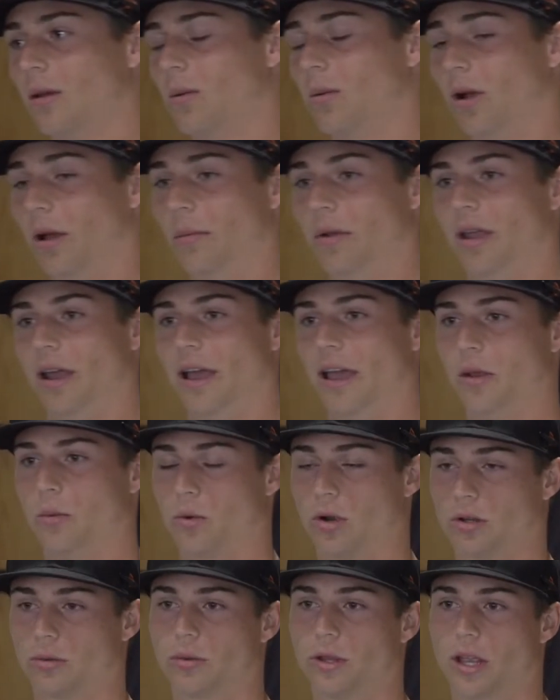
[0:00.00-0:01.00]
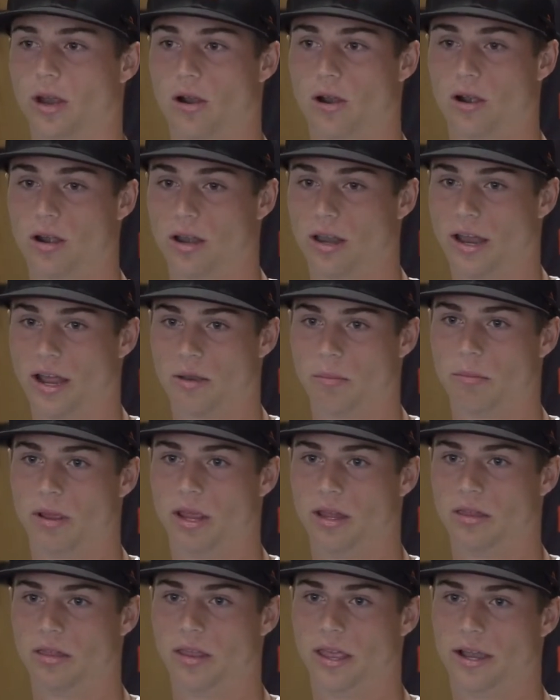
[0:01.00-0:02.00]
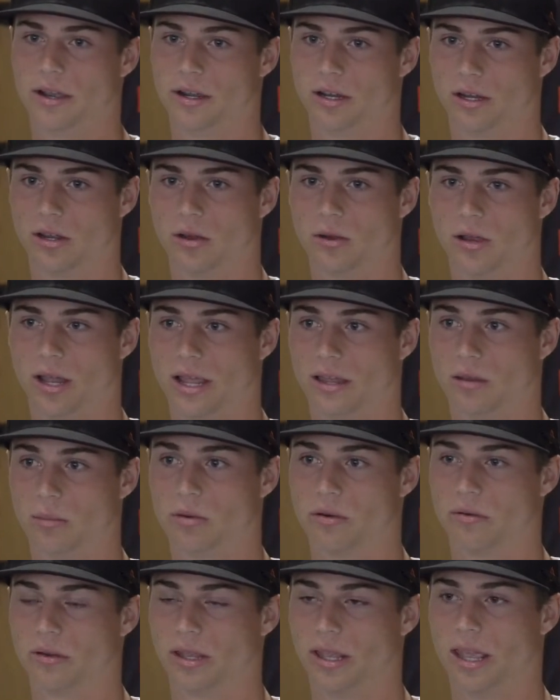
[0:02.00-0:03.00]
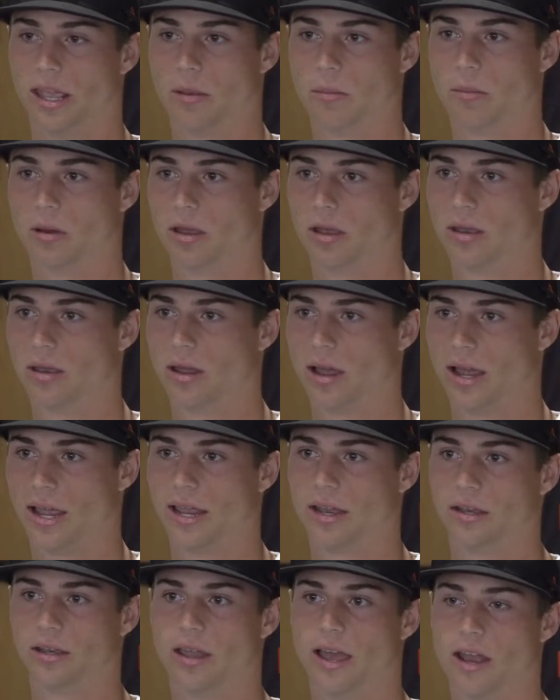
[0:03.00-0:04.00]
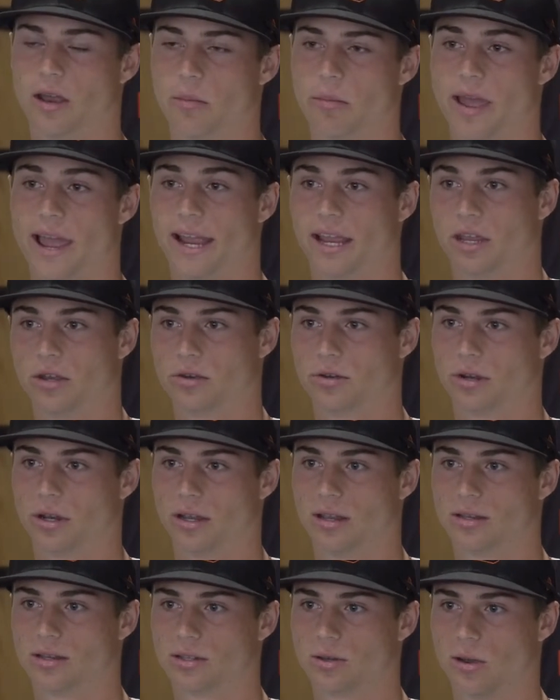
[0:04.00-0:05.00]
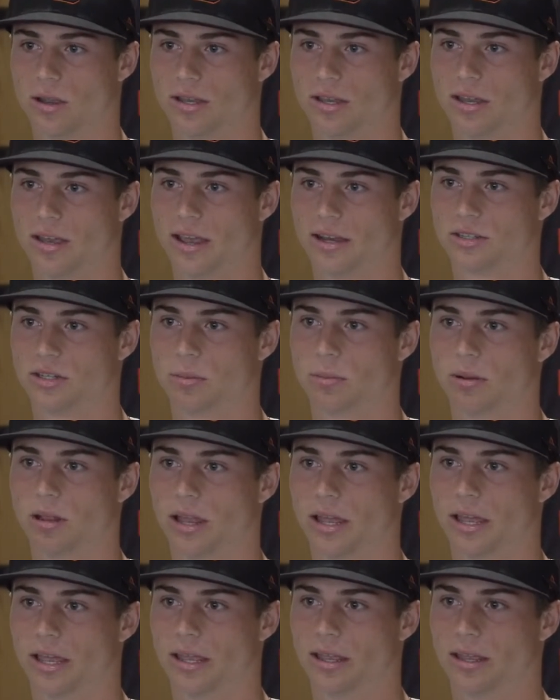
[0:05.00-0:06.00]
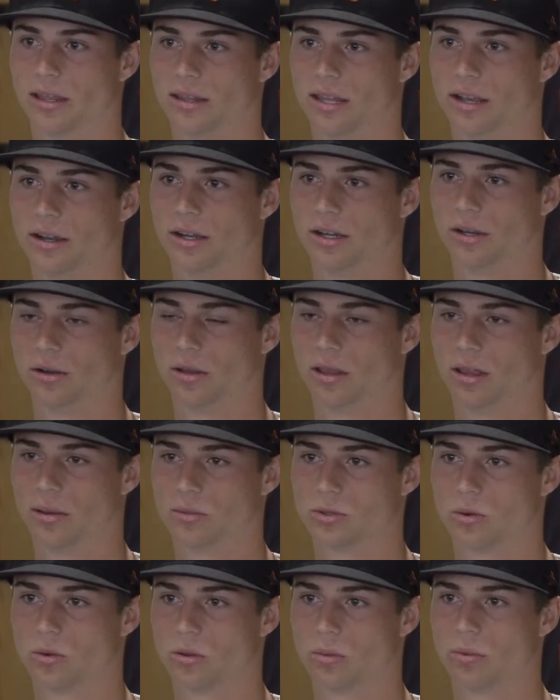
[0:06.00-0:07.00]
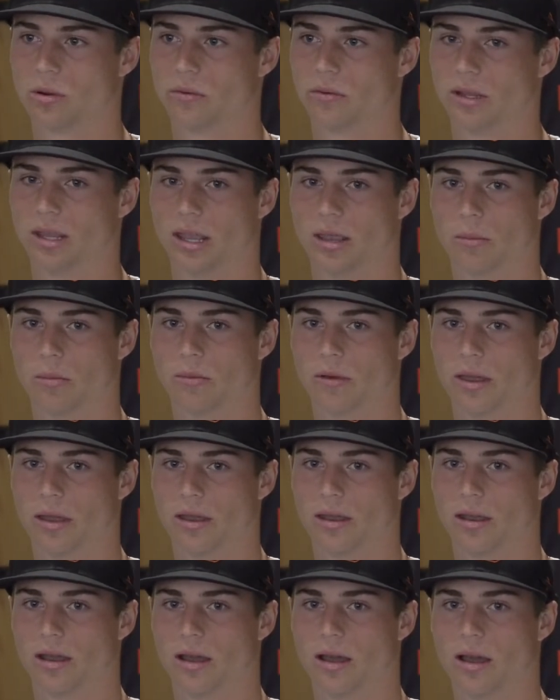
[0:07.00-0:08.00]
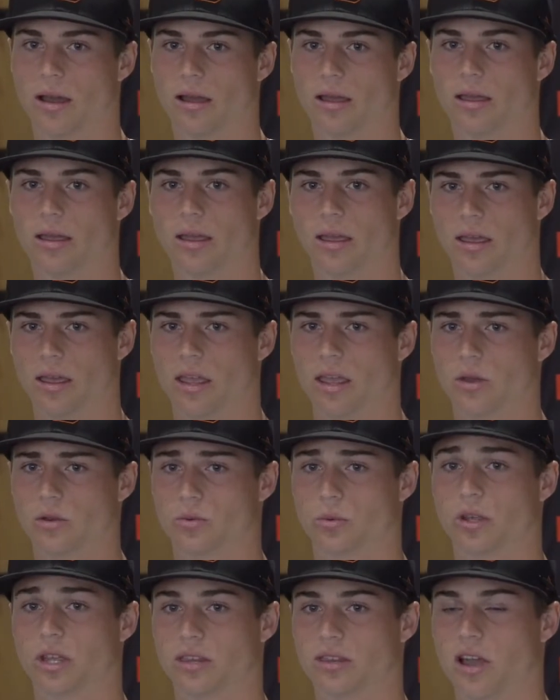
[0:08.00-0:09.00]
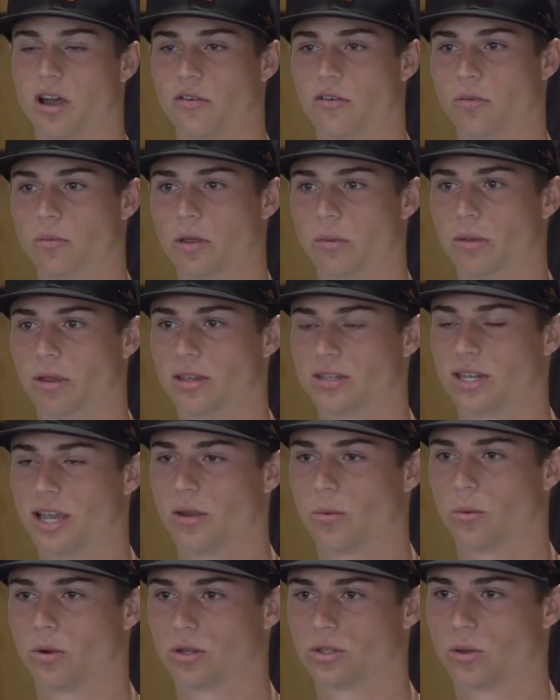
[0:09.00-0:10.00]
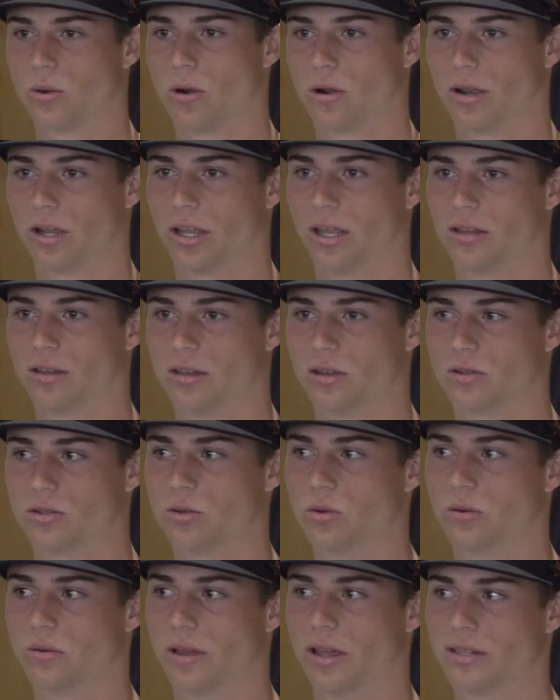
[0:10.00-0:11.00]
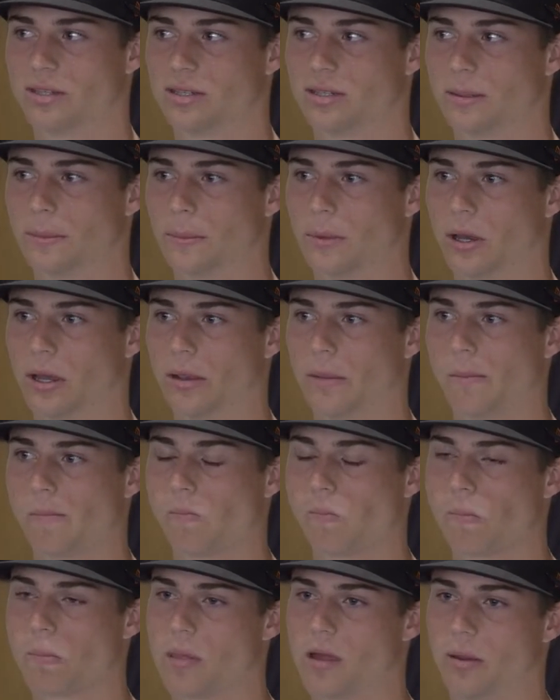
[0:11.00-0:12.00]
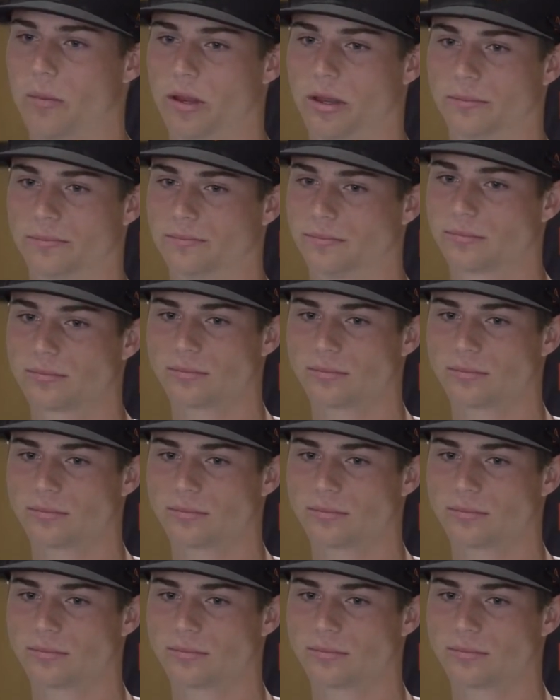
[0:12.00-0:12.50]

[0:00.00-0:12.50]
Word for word: Well, I mean, I had worked really hard and I'd made the area code and the perfect game, but I had had a back injury, so I didn't actually play in the area code games or the perfect game event. Uh, it was really tough for me because I had worked so hard to get to those two events, but I mean,